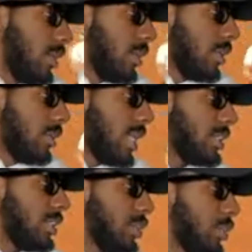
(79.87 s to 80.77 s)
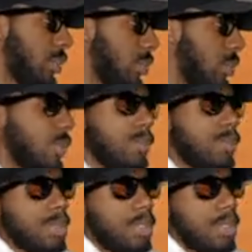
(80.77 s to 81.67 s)
That should show you,
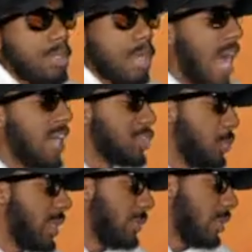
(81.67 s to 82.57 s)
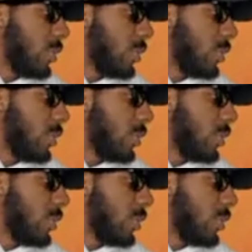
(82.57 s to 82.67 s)
you know. How's your week been going,